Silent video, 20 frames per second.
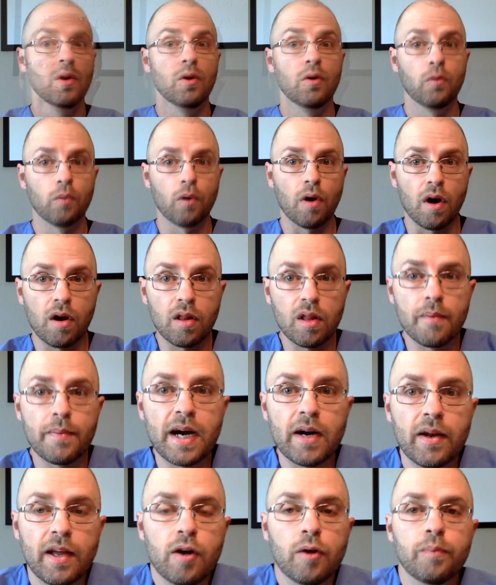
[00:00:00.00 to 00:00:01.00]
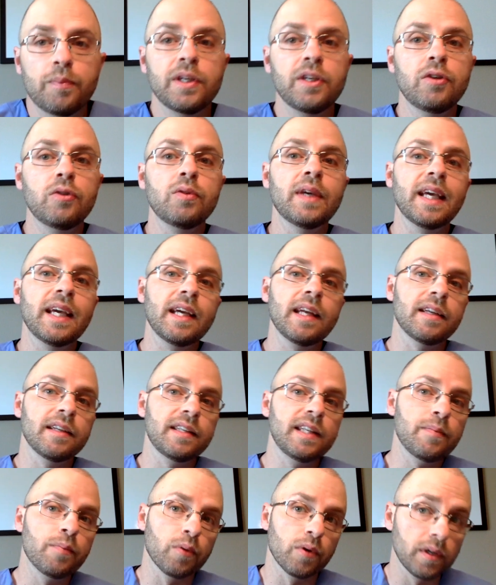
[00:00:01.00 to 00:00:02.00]
We're all about helping you gain a
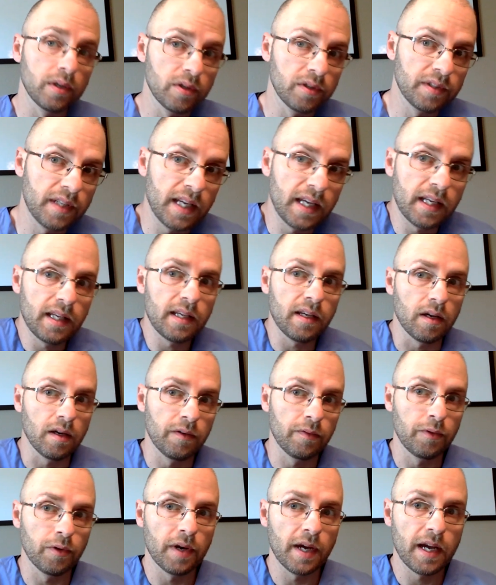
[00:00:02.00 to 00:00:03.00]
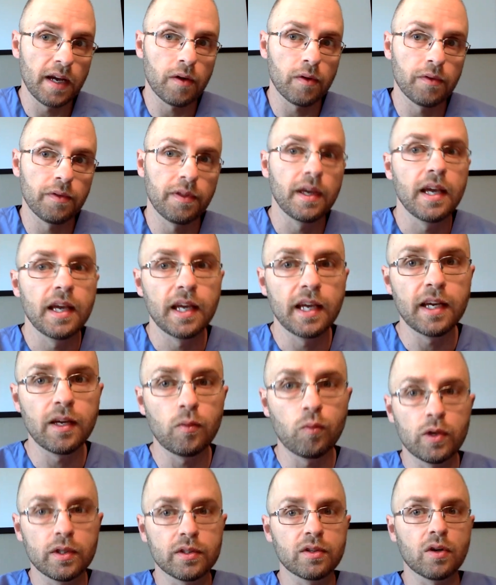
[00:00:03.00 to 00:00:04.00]
deeper understanding of your health
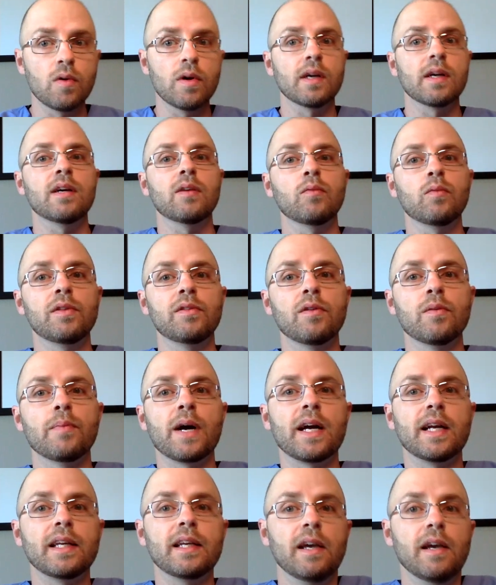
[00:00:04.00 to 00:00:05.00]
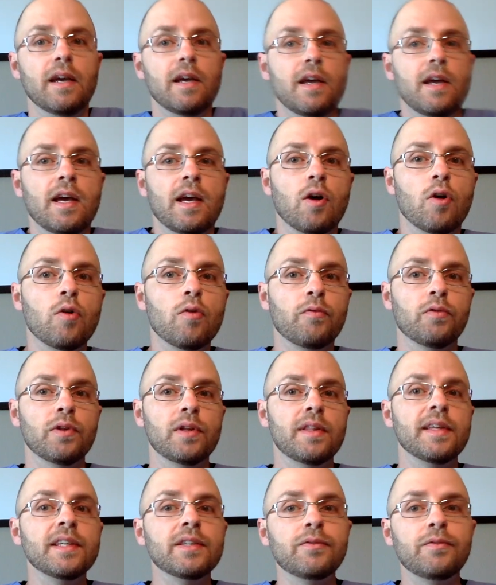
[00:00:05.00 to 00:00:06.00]
and what's going on with your body. Hopefully,
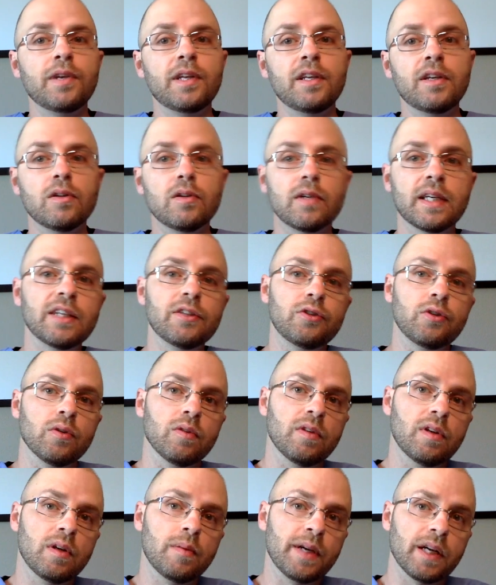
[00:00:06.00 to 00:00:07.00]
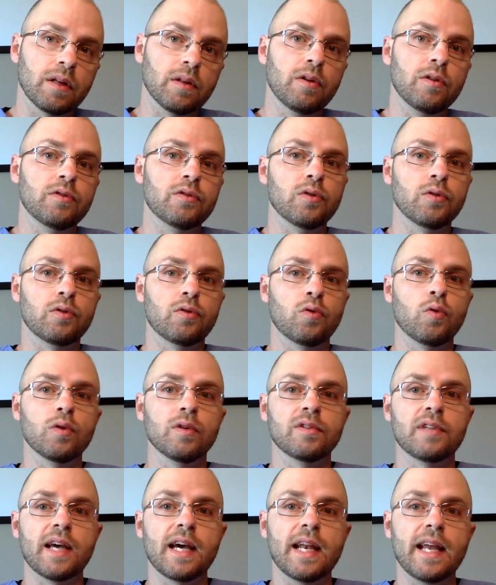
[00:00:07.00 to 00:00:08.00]
this video gets you a little bit closer
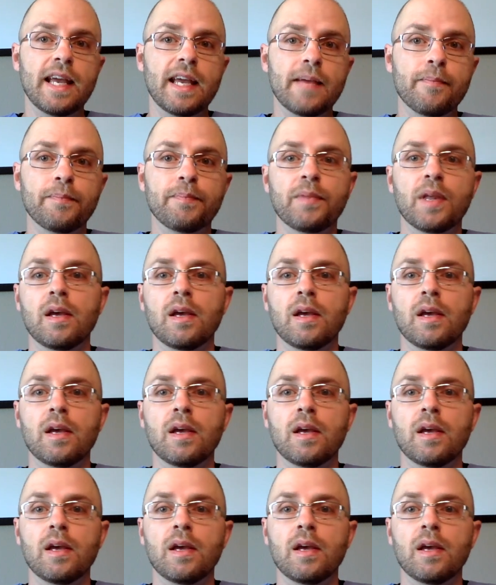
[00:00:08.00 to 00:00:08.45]
towards that aim.